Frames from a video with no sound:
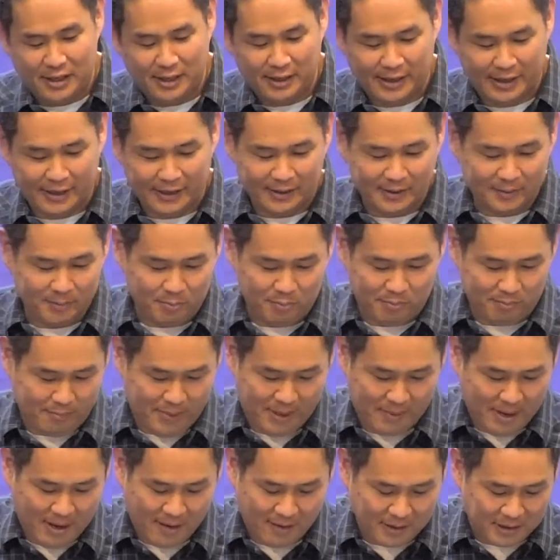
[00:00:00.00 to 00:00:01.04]
and
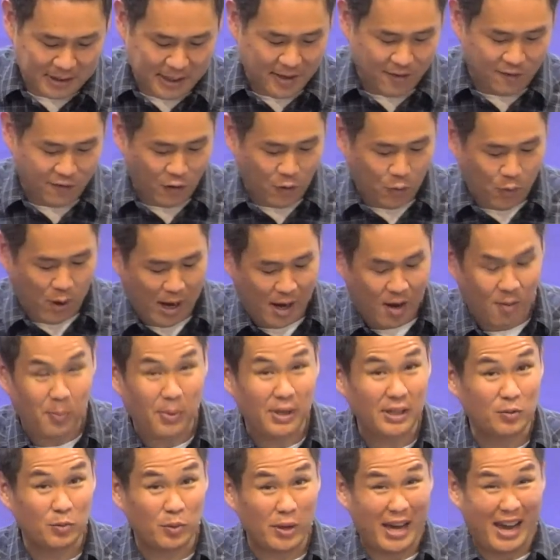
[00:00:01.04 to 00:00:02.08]
maybe I haven't said it for a while,
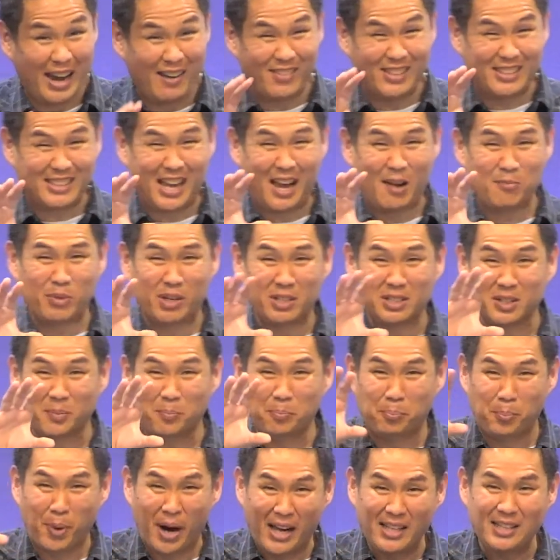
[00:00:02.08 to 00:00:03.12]
but every time there's a
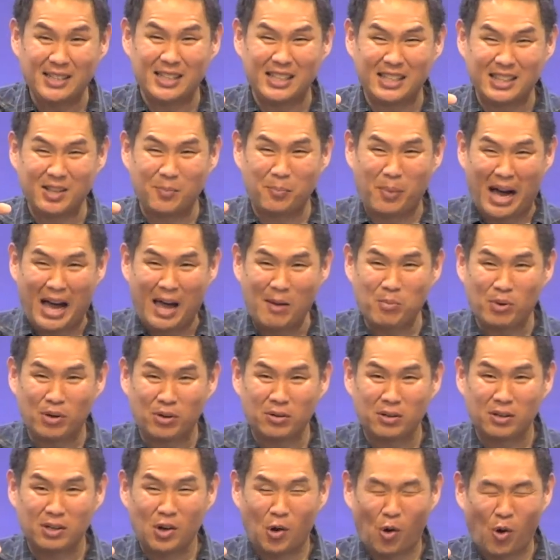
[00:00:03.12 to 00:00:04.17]
but in the Bible,
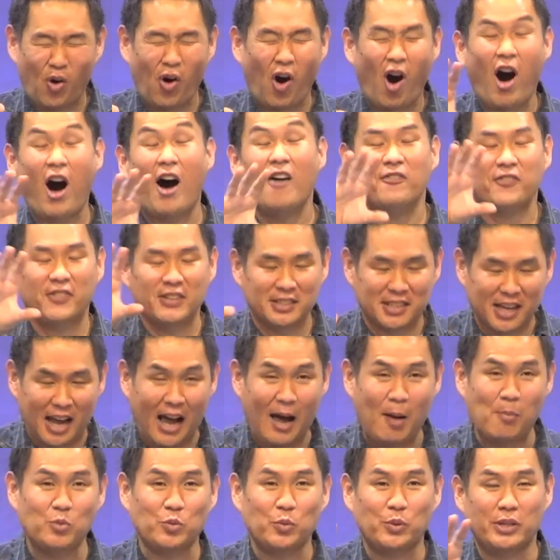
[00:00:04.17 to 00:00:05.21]
or
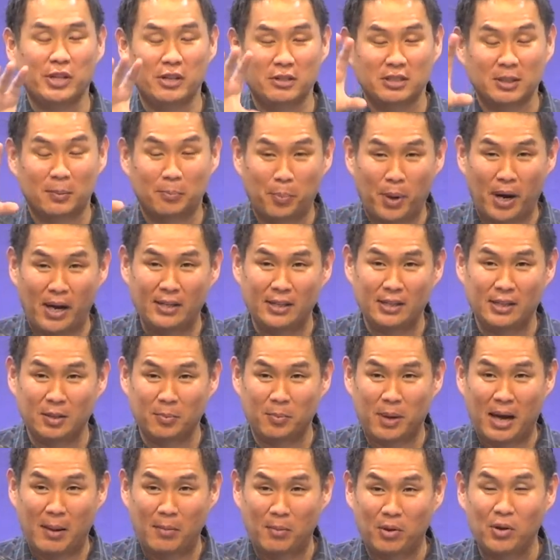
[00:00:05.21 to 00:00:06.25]
oftentimes when there's a but in the
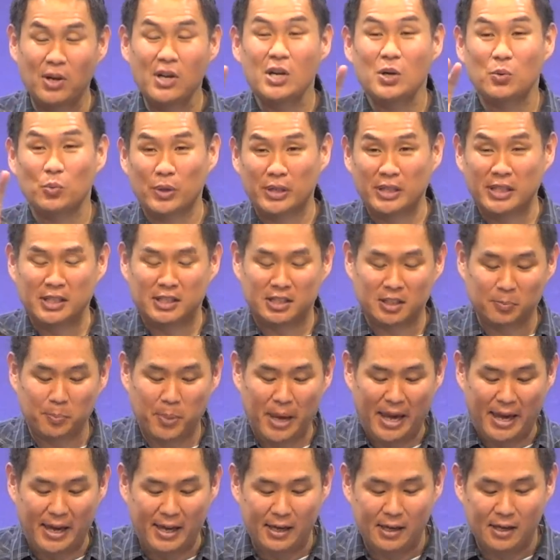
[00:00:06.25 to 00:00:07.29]
Bible, we need to
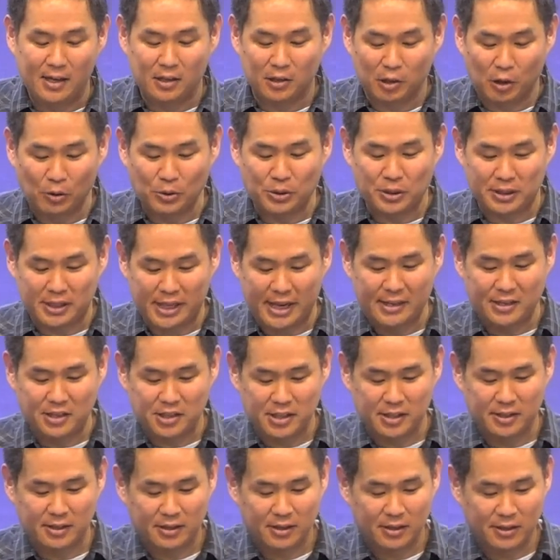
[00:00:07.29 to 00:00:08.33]
pay close attention.
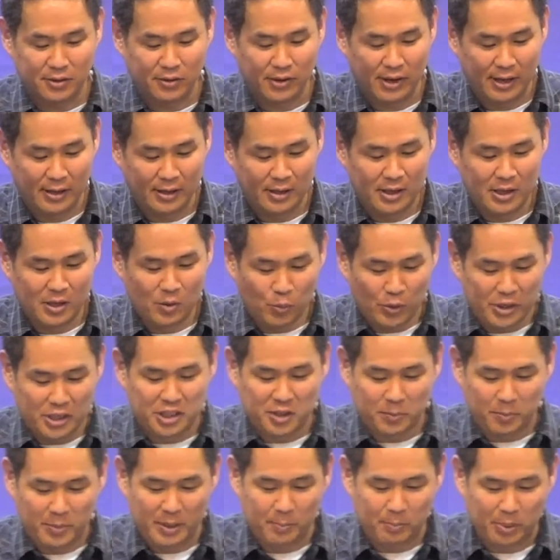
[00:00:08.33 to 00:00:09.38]
Right? We
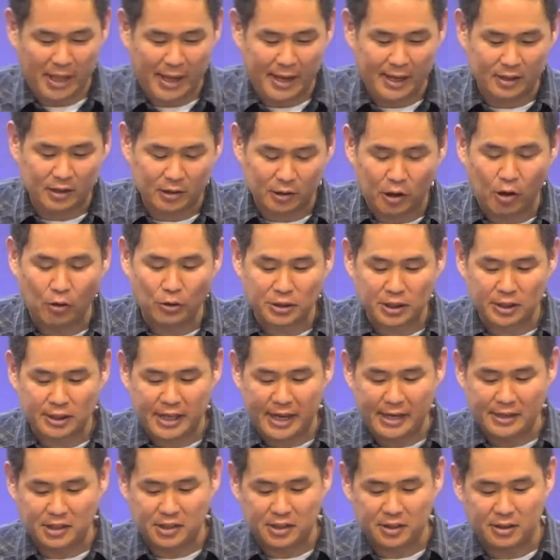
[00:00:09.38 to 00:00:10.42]
should be paying close
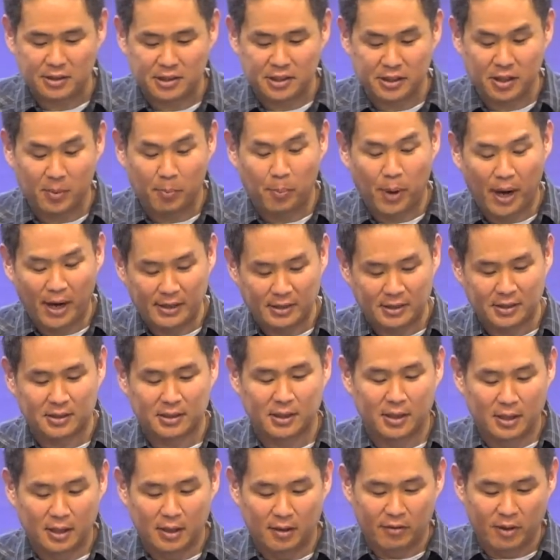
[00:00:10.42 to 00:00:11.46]
attention to the buts
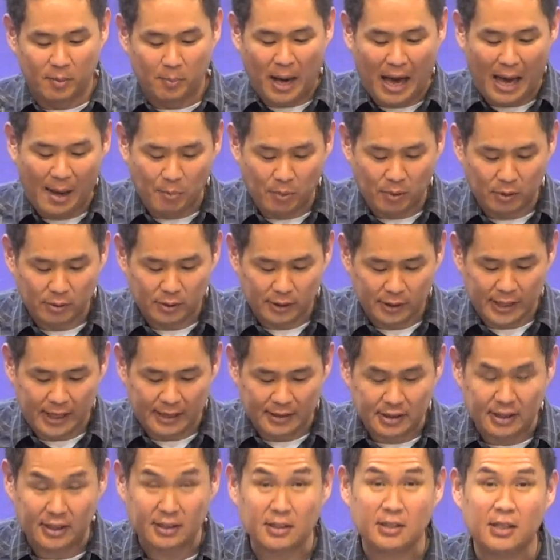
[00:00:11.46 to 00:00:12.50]
of the Bible in that
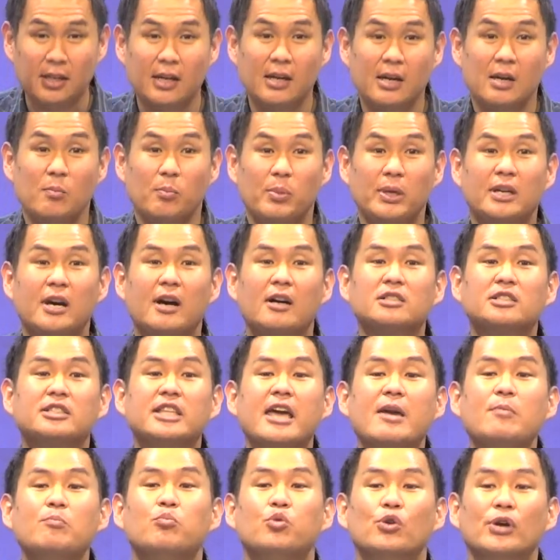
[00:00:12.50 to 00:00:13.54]
sense, because
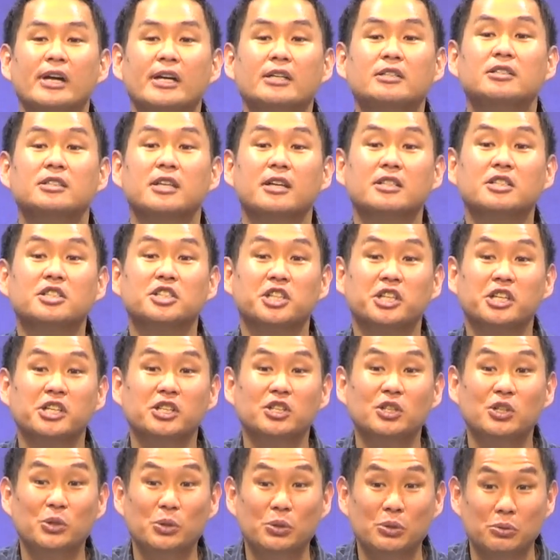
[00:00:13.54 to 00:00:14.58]
they bring such good
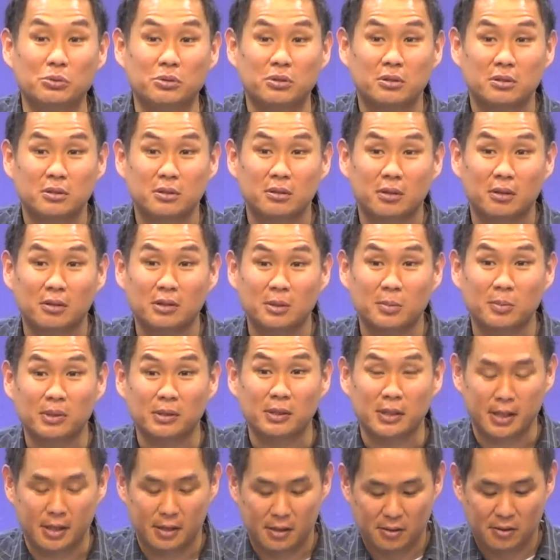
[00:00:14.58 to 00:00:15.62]
news
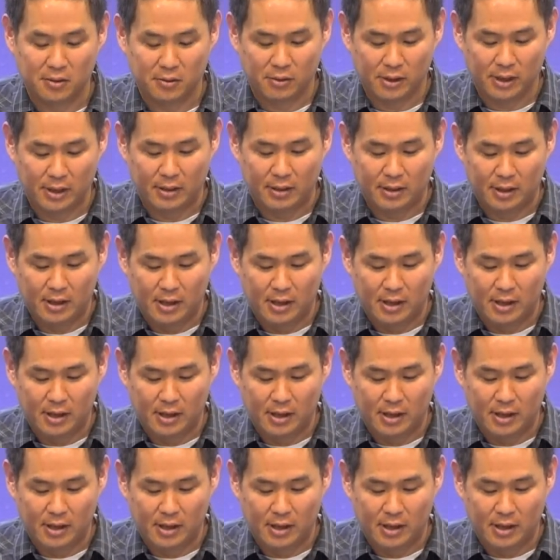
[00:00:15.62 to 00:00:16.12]
ultimately. Right?